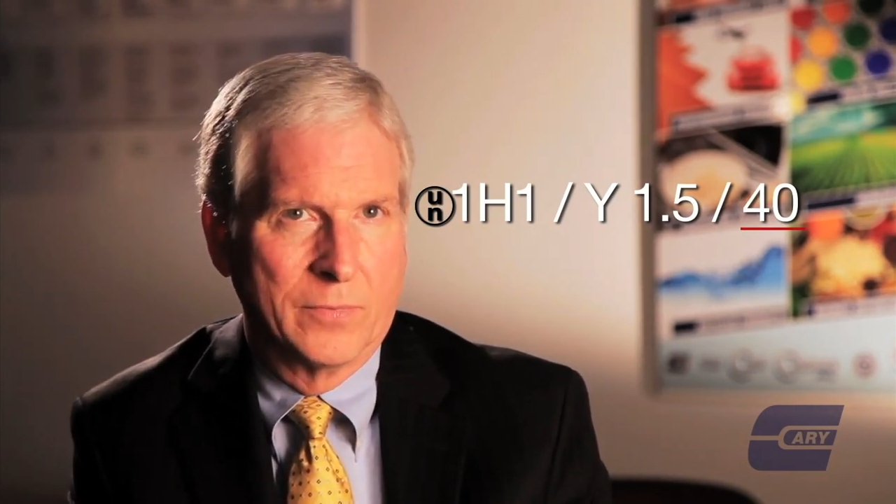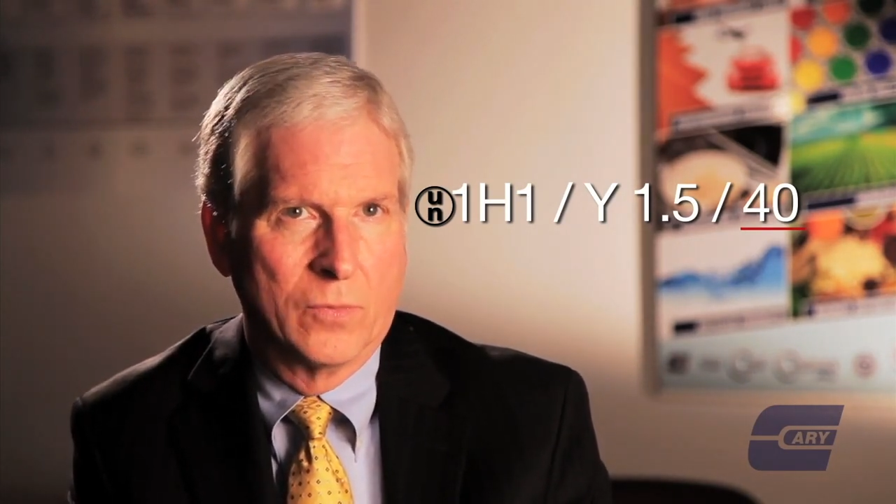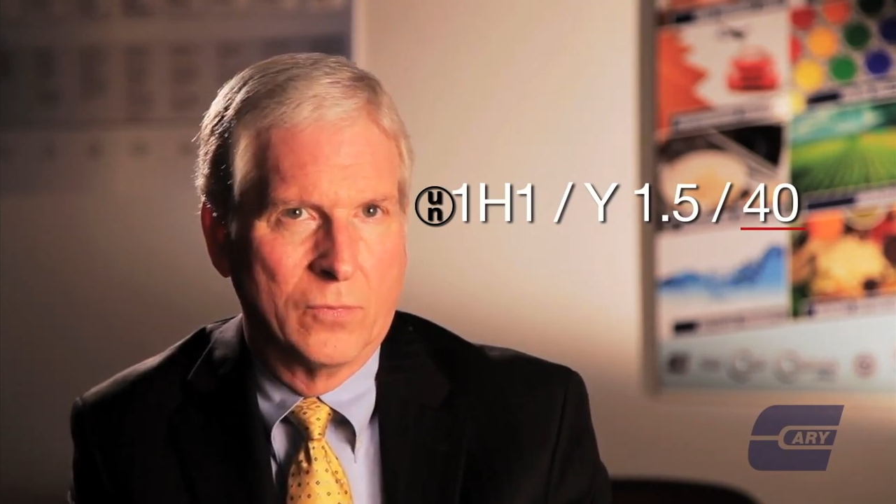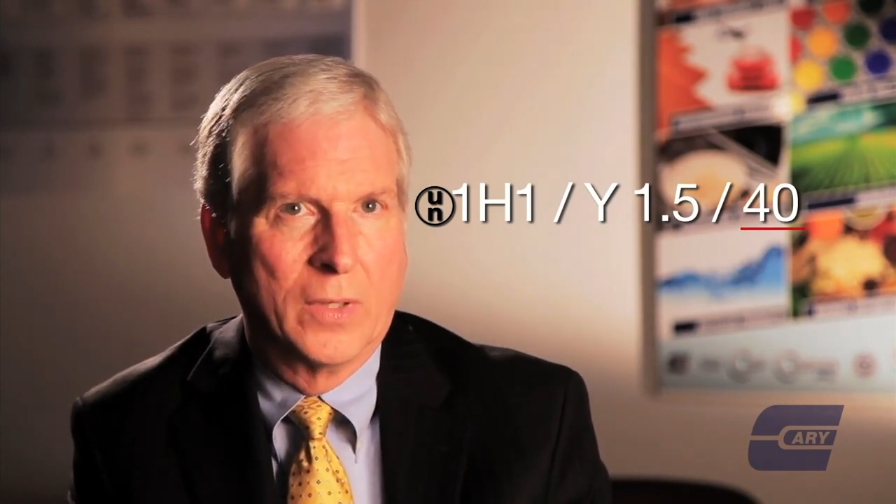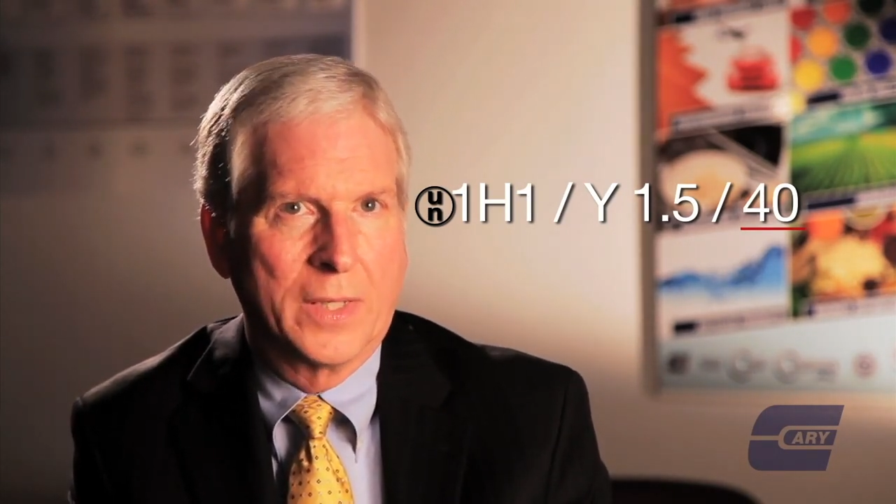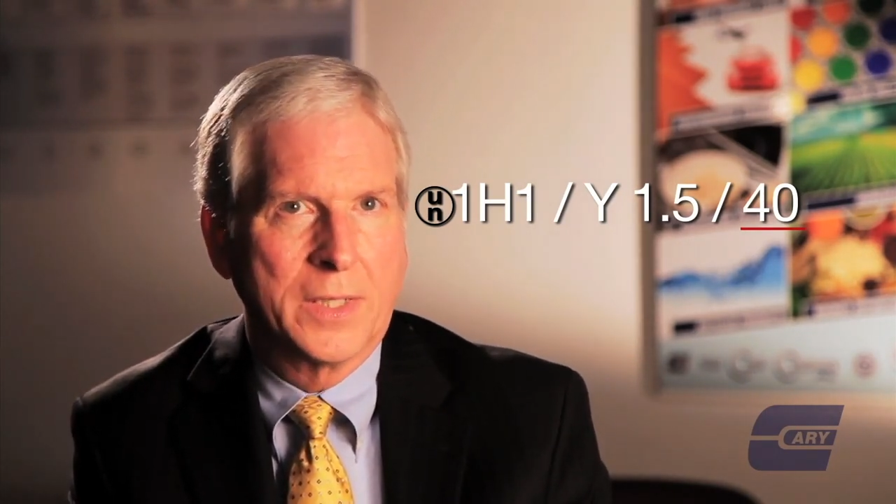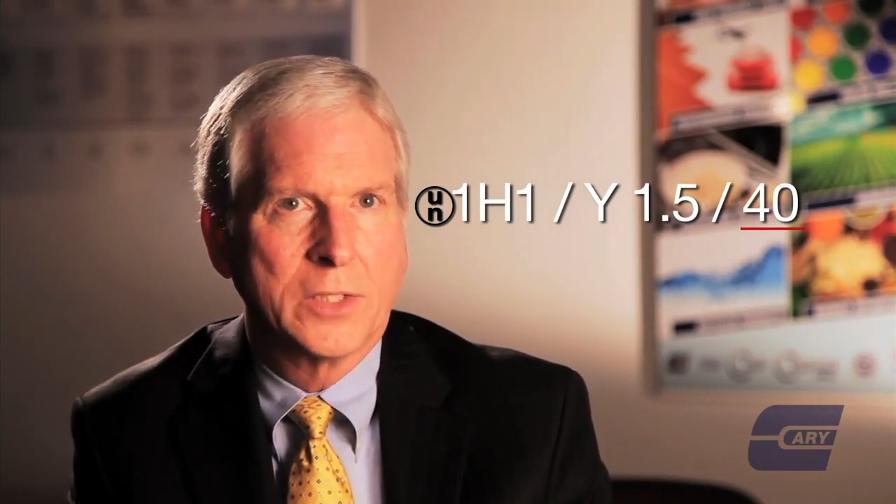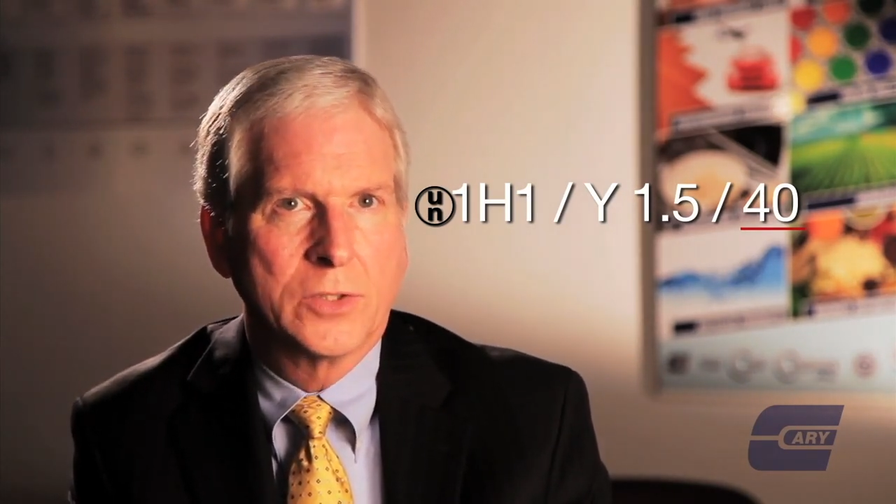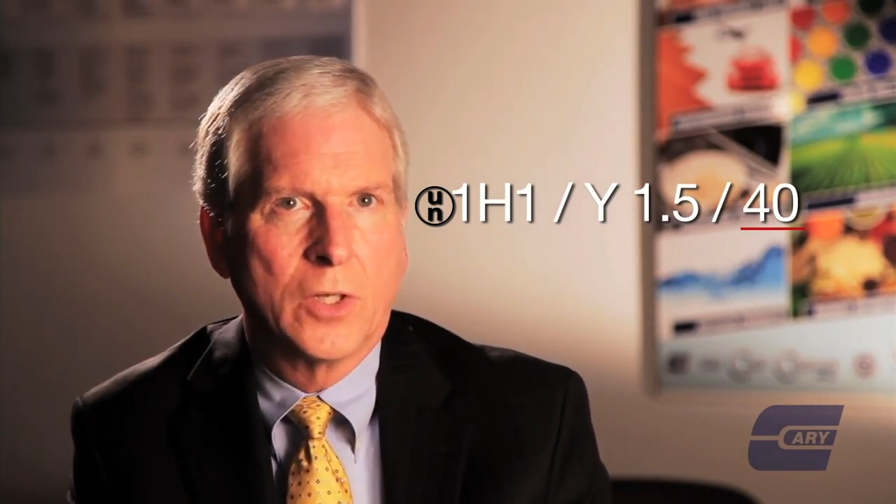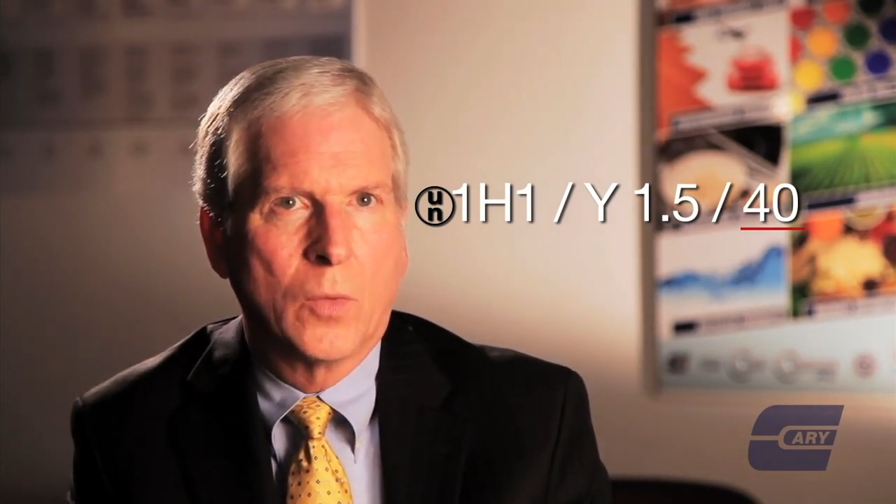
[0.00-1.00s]
really
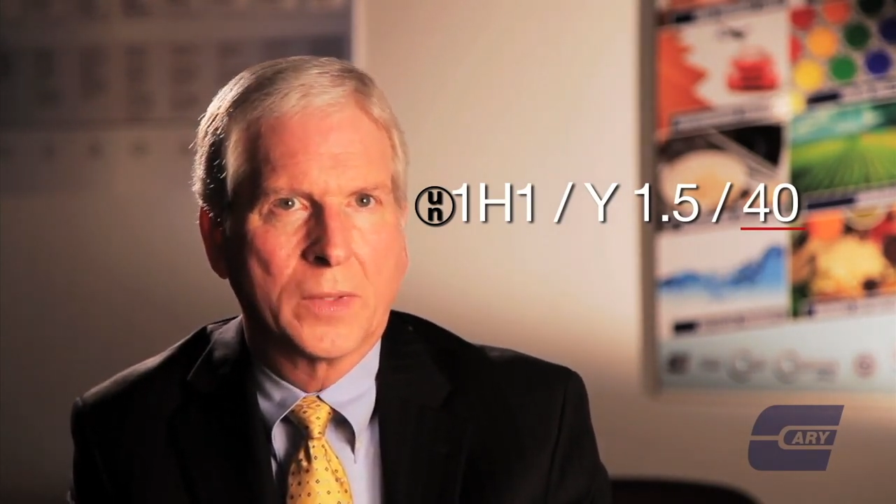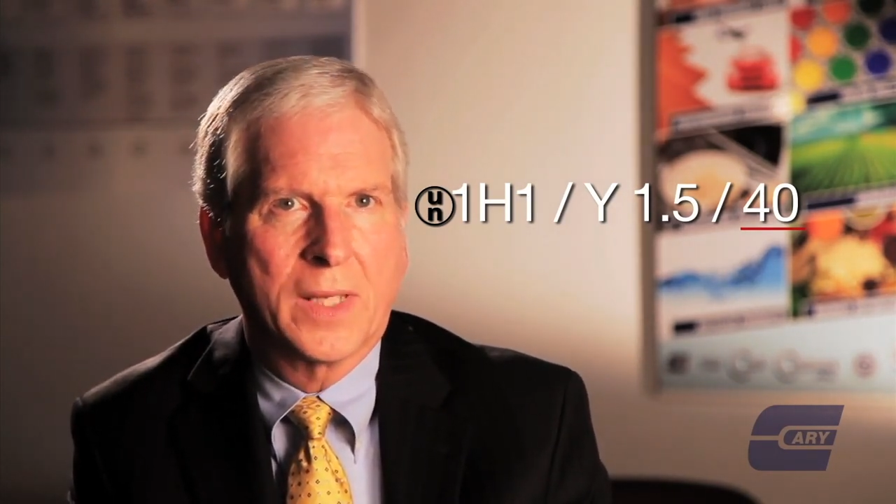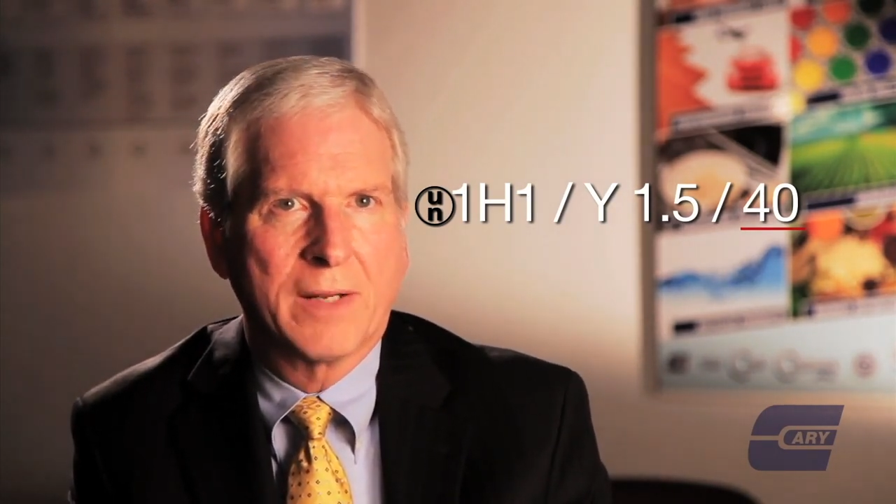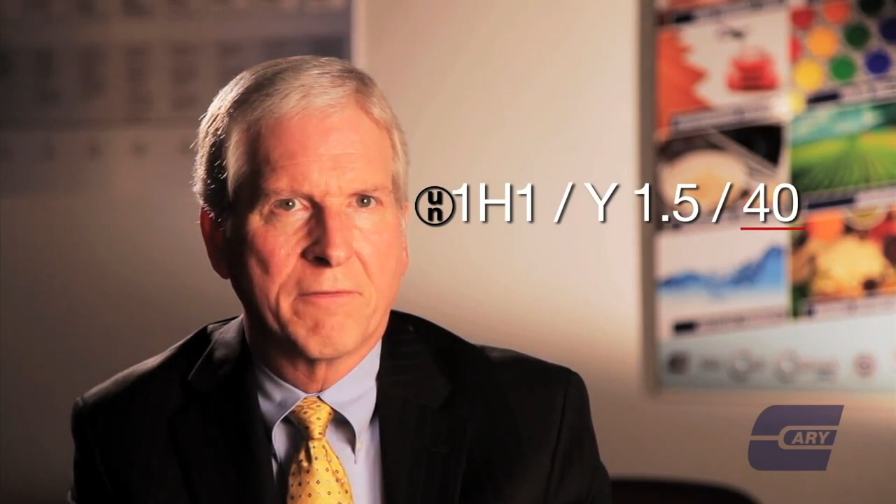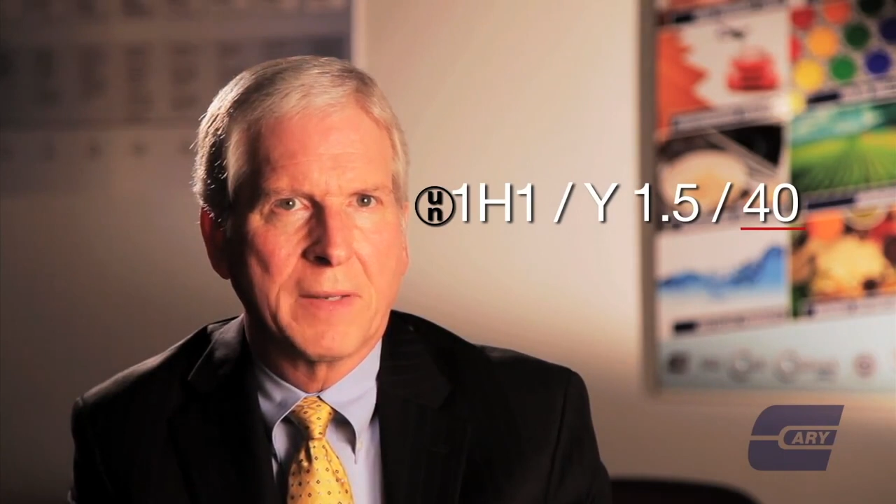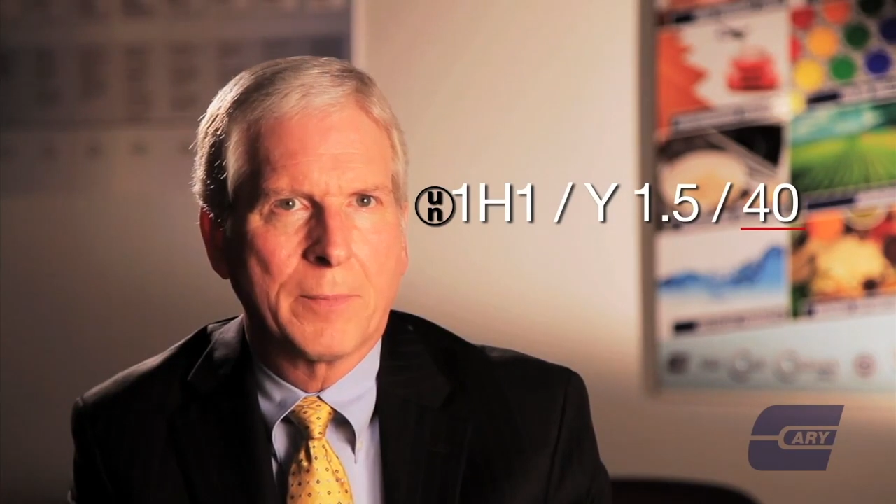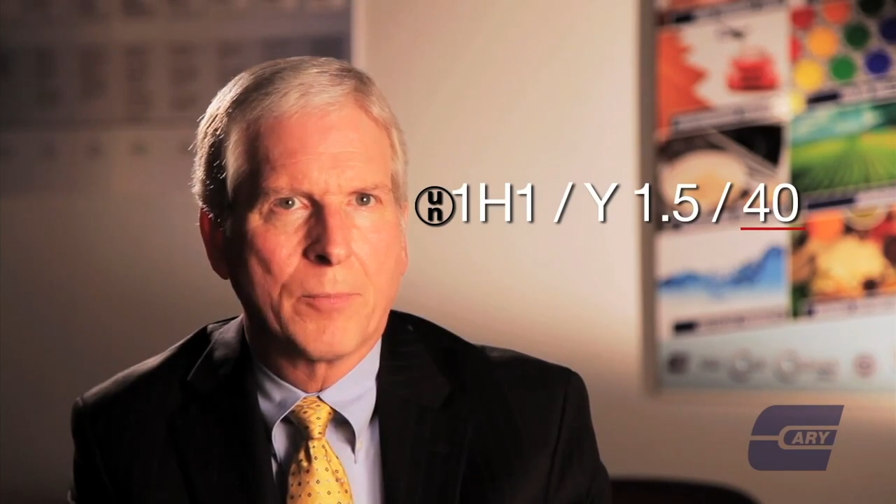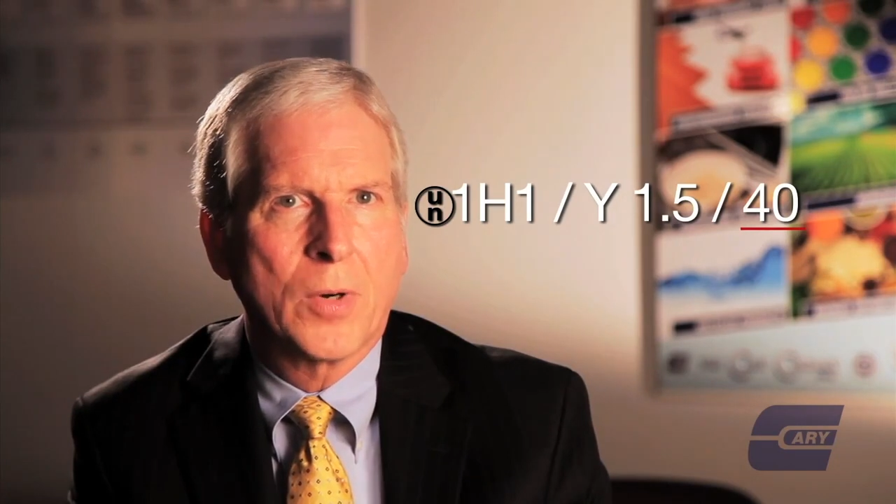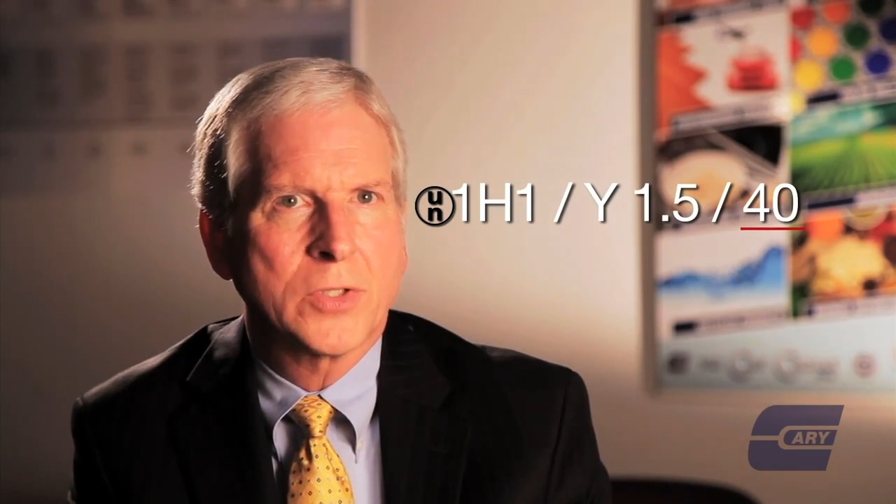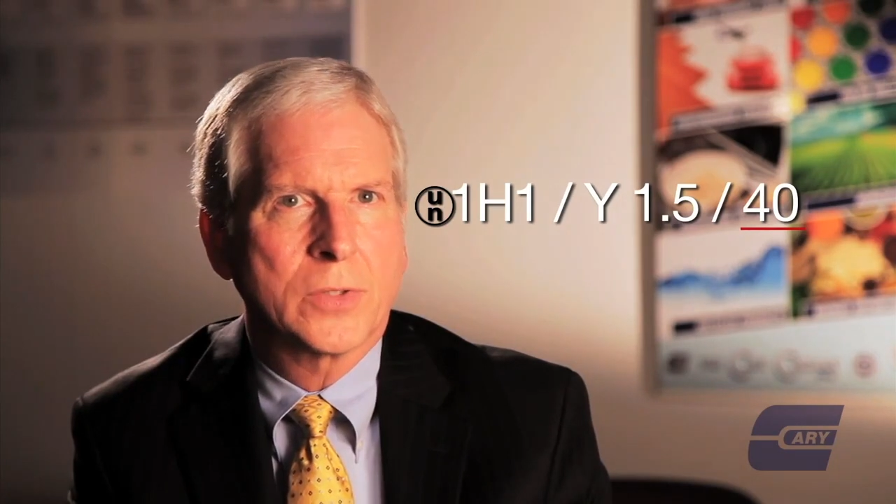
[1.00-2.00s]
need to know what kind of vapor
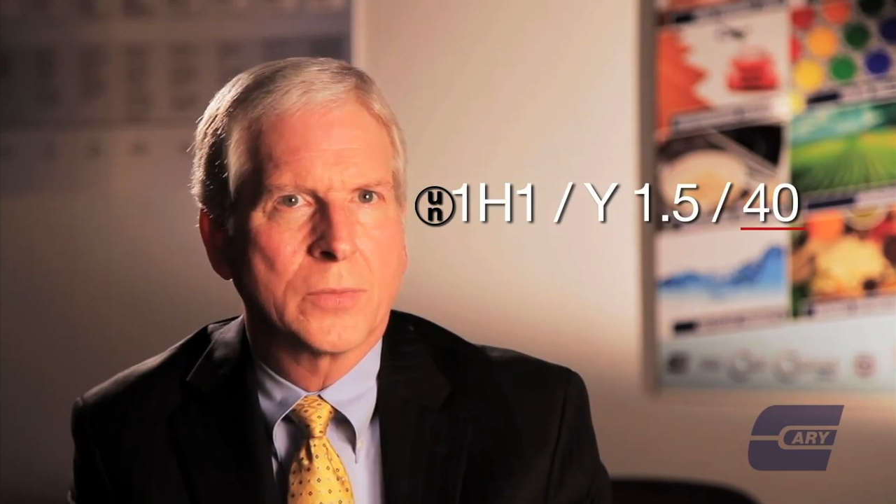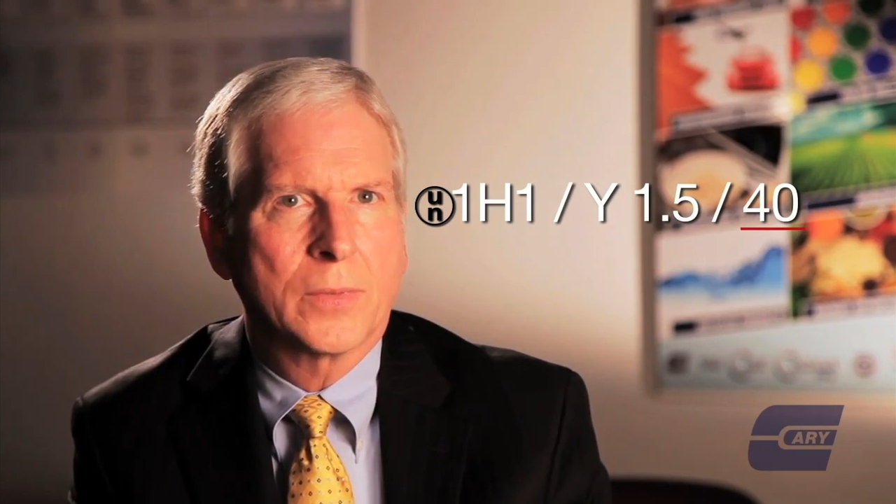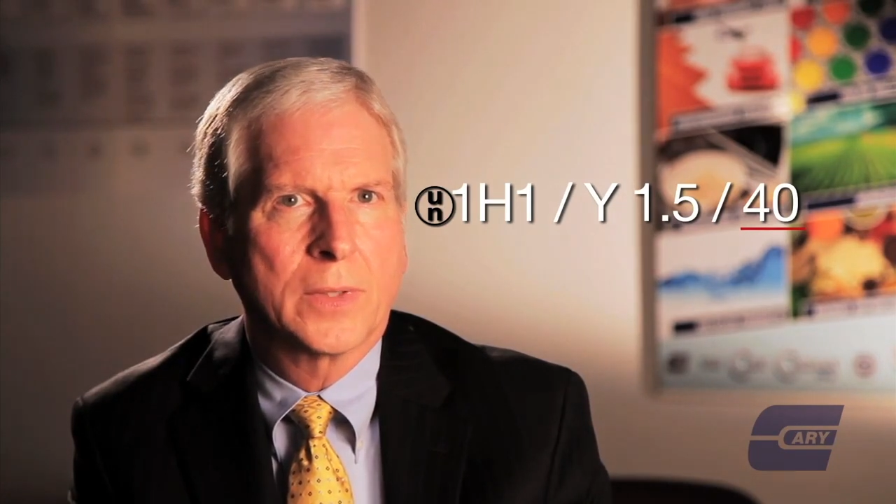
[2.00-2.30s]
pressure